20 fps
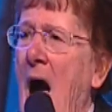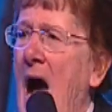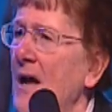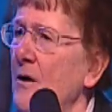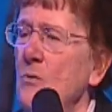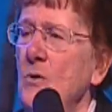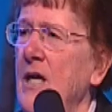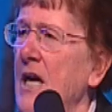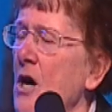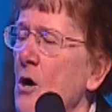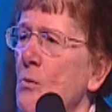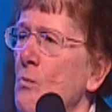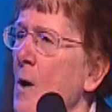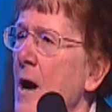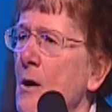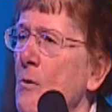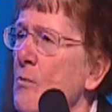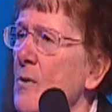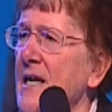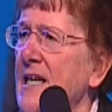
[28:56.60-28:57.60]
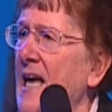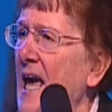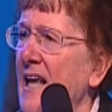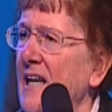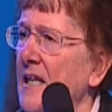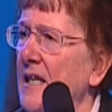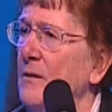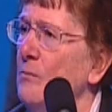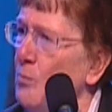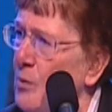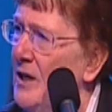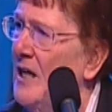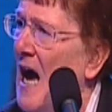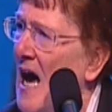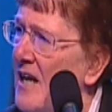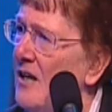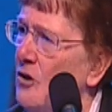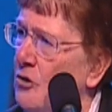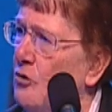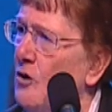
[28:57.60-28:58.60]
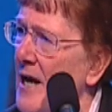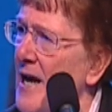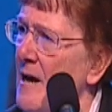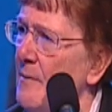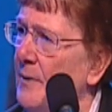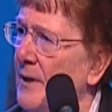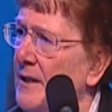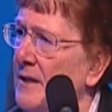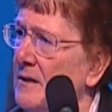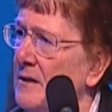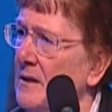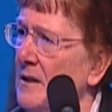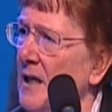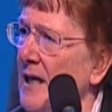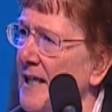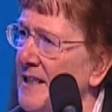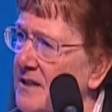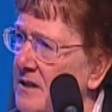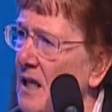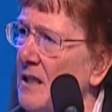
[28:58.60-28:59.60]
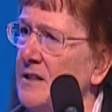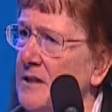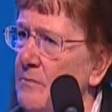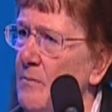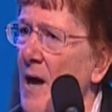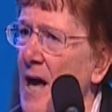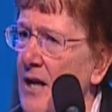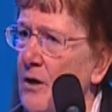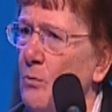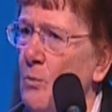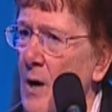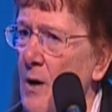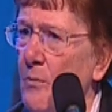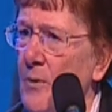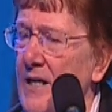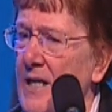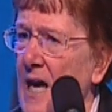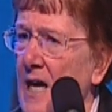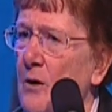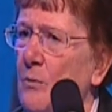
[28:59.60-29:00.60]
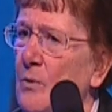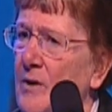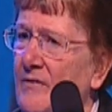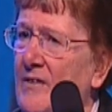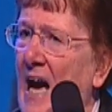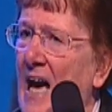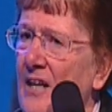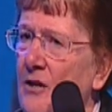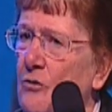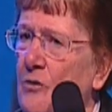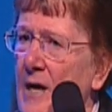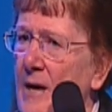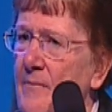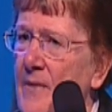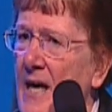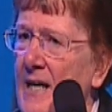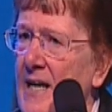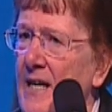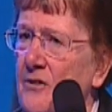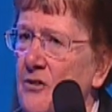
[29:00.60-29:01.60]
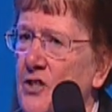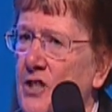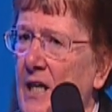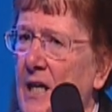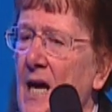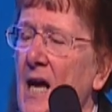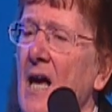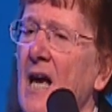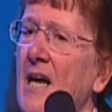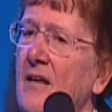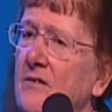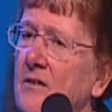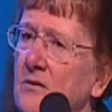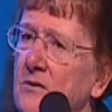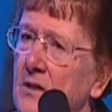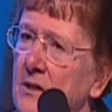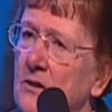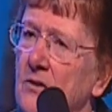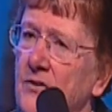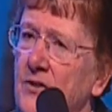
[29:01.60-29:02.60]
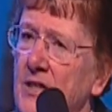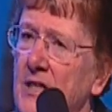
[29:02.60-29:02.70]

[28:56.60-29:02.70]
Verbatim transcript: I don't care where we get it, we got to grab it. It doesn't matter where we get it, we've got to grab that energy in the little